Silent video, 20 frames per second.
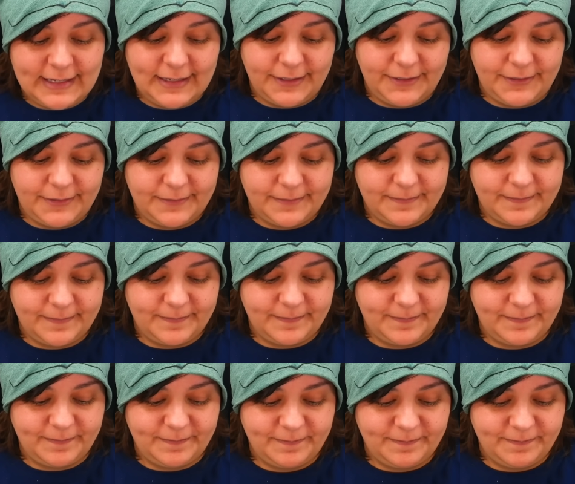
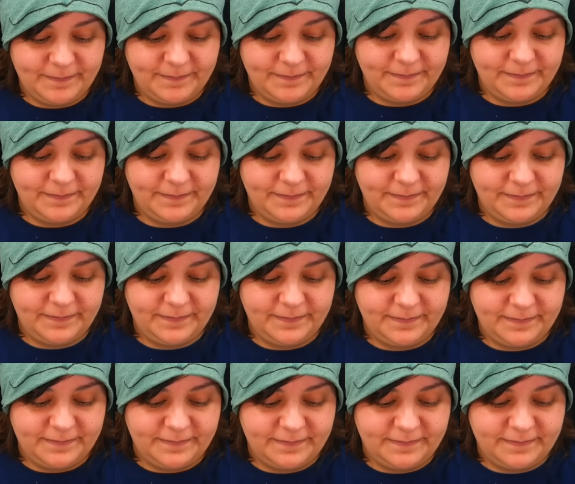
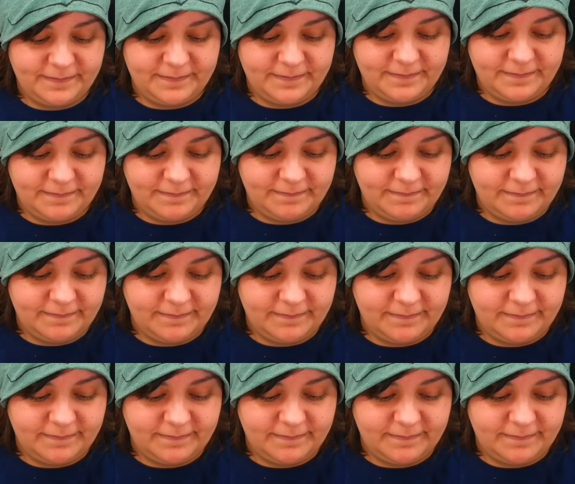(silent)